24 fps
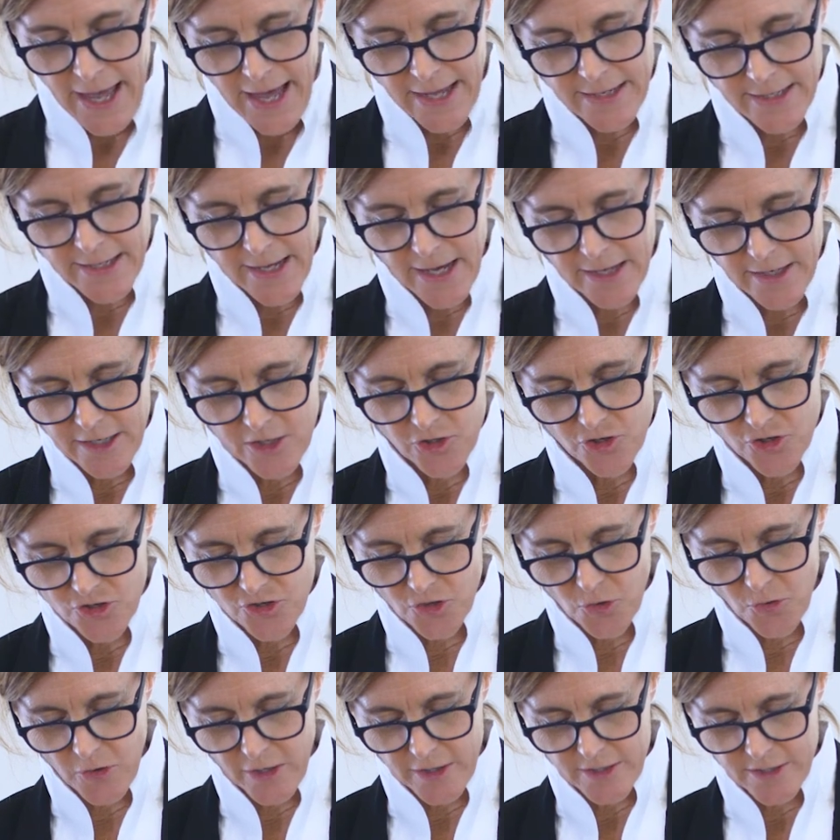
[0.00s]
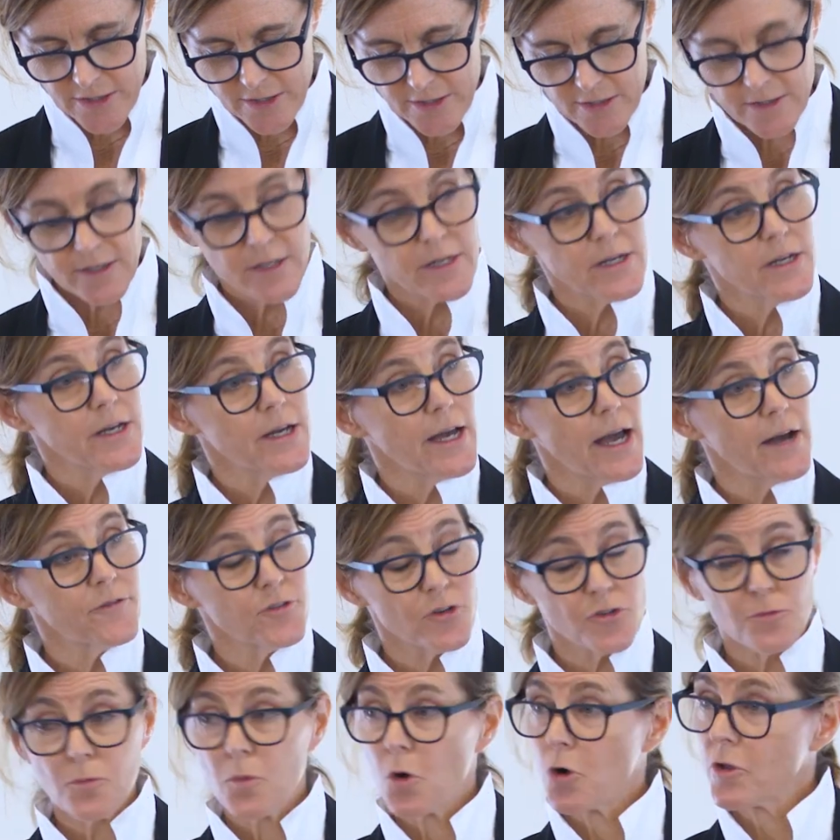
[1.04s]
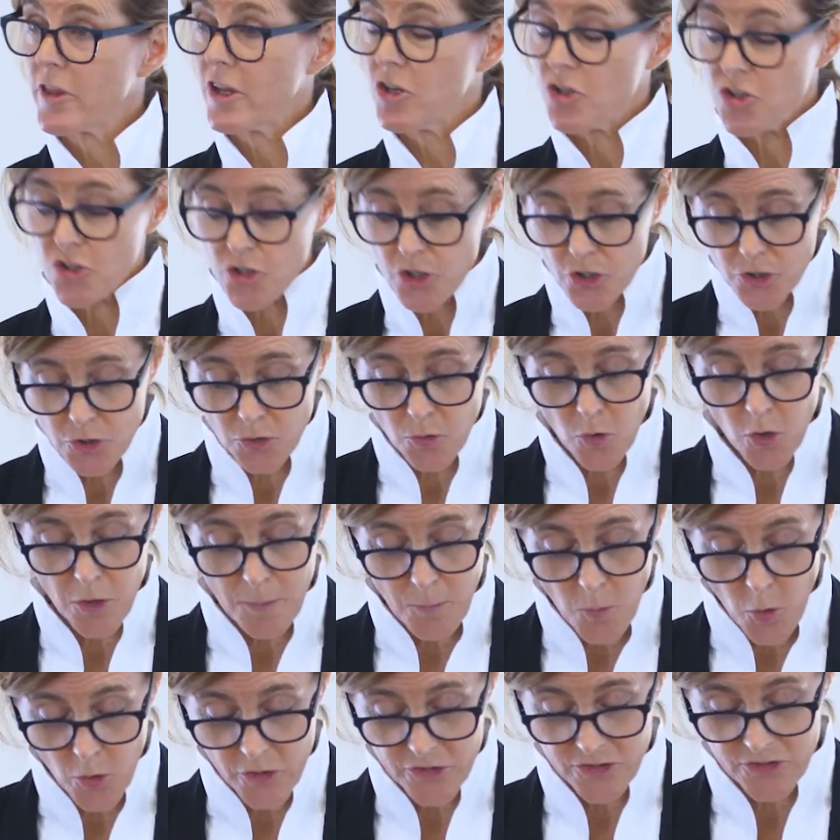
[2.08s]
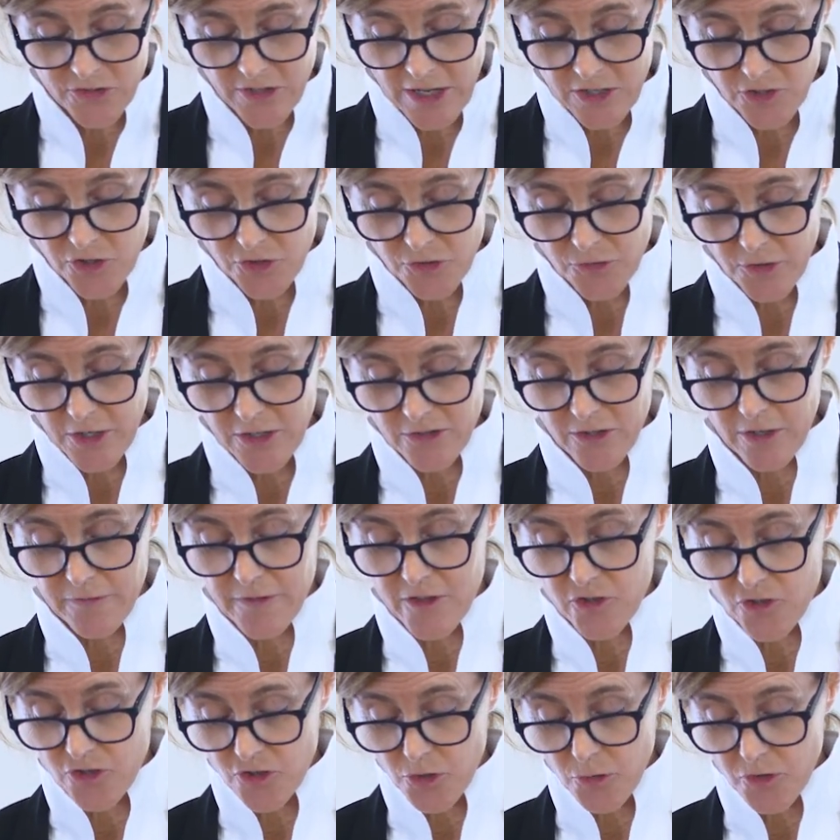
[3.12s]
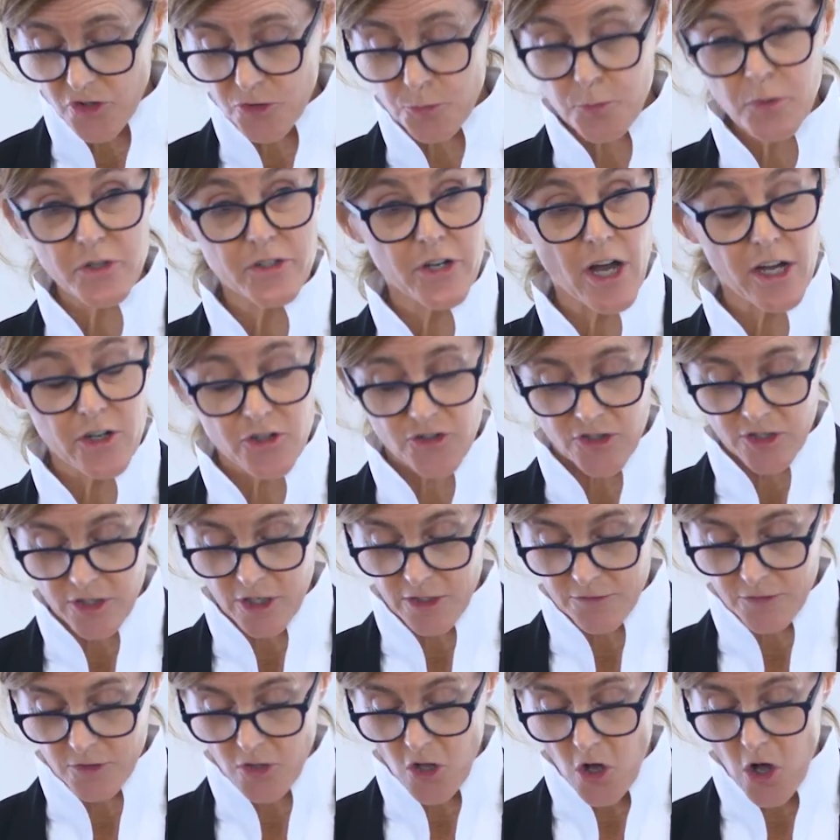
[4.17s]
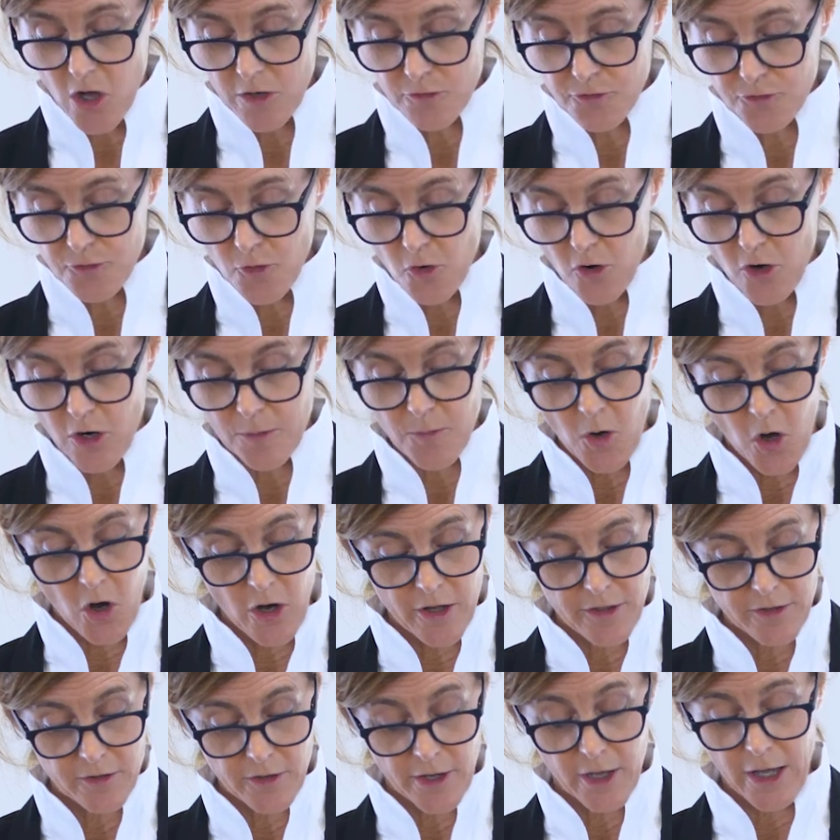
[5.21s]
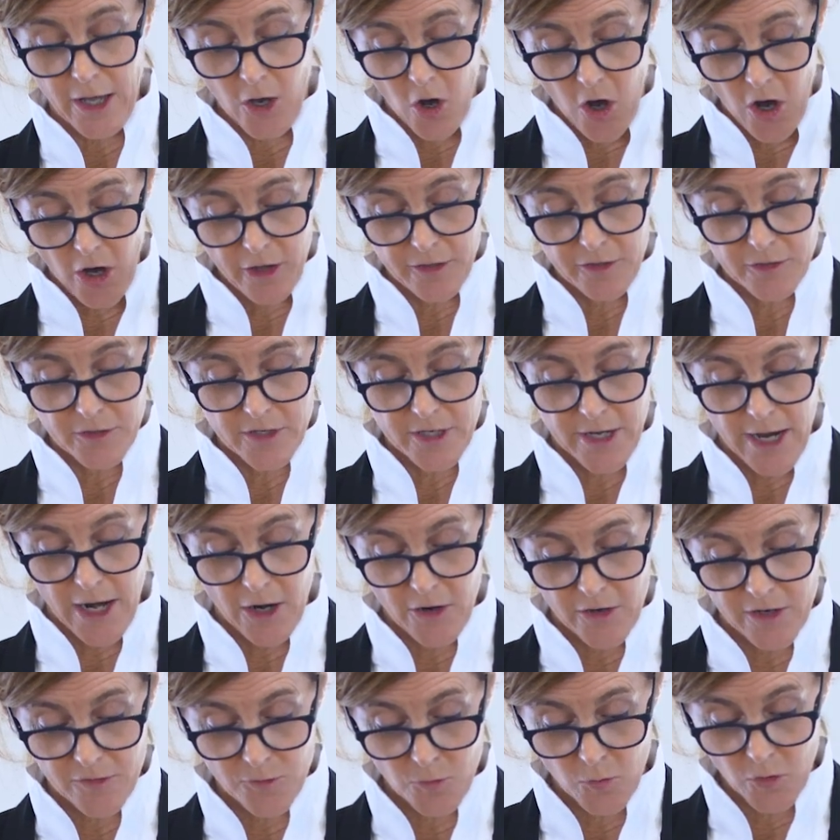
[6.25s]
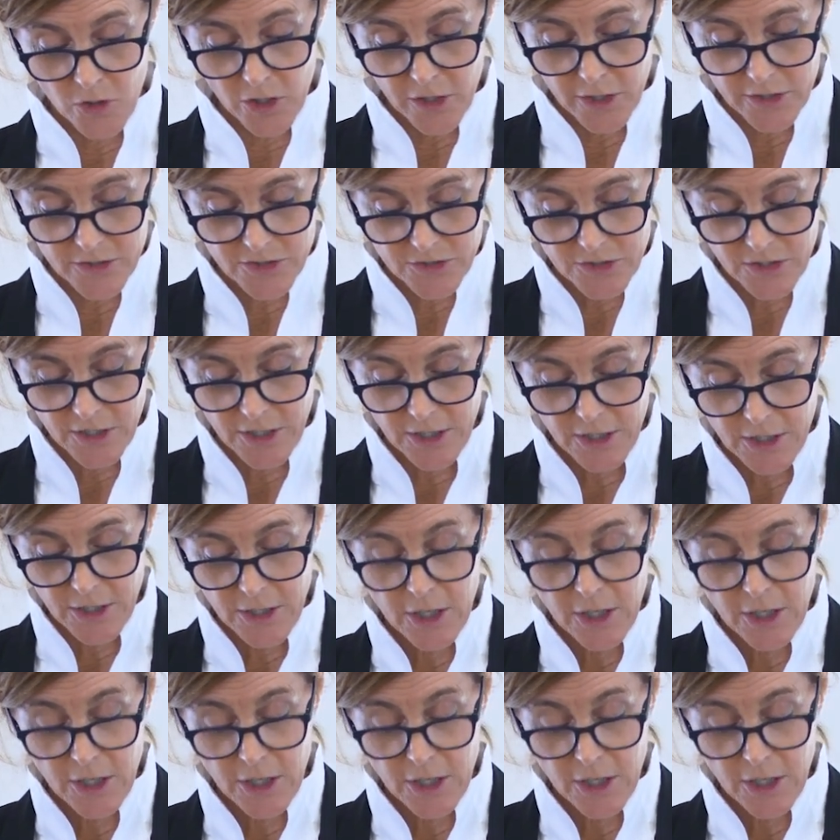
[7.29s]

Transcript: And yet, in short, after more than two or more centuries of the Jewish production of long form author- authored narrative works,